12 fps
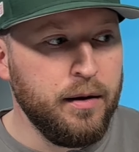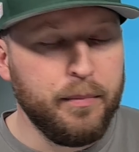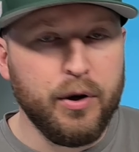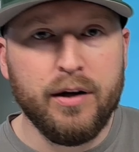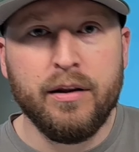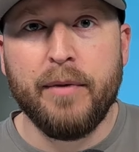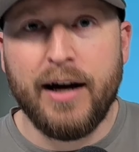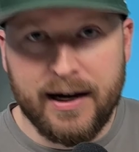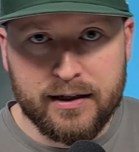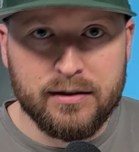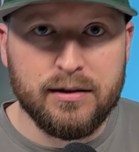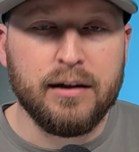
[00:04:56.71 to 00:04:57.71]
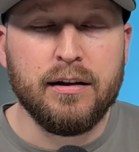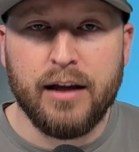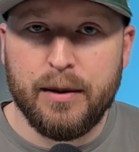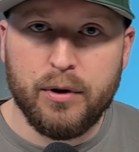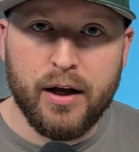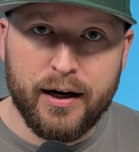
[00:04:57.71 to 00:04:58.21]
put it in the box, stick a
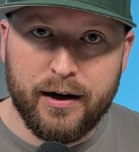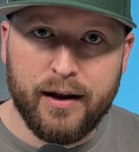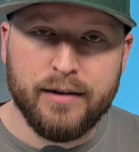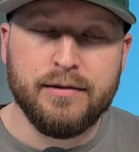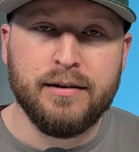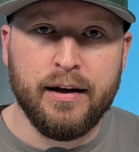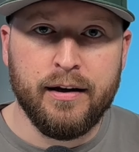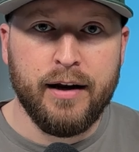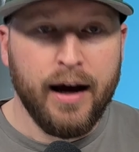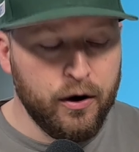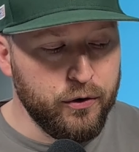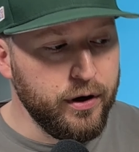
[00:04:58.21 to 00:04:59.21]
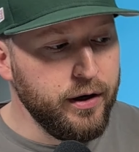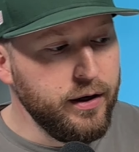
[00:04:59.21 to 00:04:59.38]
label on it, and send it out.